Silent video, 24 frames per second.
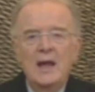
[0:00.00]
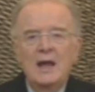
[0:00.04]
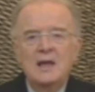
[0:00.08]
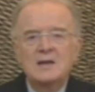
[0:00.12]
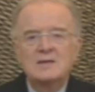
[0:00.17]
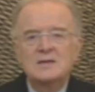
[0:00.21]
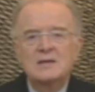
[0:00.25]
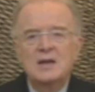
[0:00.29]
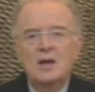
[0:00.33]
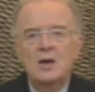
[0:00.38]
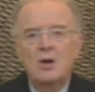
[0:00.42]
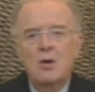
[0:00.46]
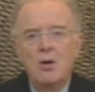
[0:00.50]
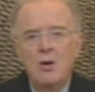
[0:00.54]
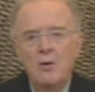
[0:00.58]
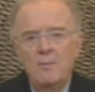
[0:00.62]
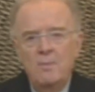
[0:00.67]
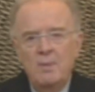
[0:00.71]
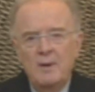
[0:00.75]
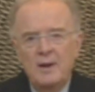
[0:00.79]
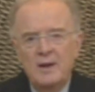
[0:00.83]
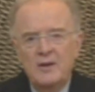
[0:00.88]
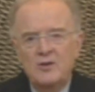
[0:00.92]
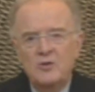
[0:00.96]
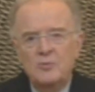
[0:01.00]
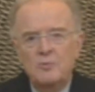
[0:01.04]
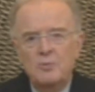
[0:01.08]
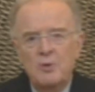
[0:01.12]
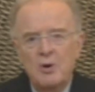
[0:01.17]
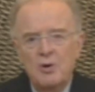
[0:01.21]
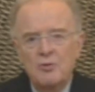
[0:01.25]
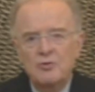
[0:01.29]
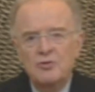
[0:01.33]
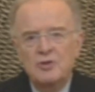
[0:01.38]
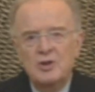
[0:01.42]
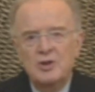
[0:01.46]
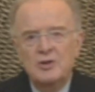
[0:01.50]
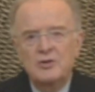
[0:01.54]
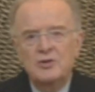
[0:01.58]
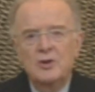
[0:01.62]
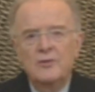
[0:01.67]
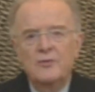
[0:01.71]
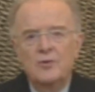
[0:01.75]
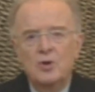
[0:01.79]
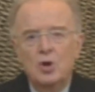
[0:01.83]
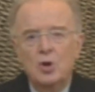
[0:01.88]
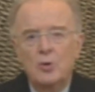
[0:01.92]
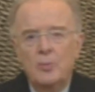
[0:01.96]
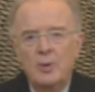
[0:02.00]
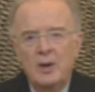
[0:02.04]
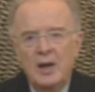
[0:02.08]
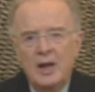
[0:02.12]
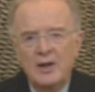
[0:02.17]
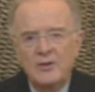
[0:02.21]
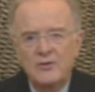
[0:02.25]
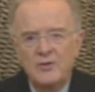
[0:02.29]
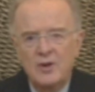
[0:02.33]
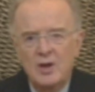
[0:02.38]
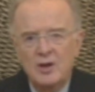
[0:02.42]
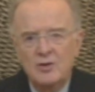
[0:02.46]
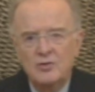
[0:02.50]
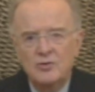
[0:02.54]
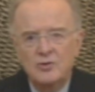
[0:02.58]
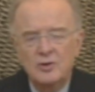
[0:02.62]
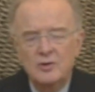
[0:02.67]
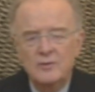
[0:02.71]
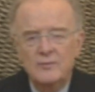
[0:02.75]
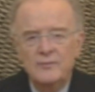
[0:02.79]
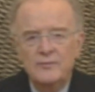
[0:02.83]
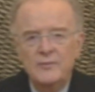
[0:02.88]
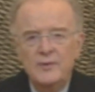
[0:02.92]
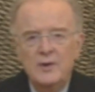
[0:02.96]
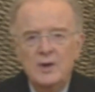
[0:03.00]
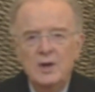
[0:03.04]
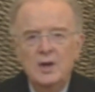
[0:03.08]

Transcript: As the complex process of globalization,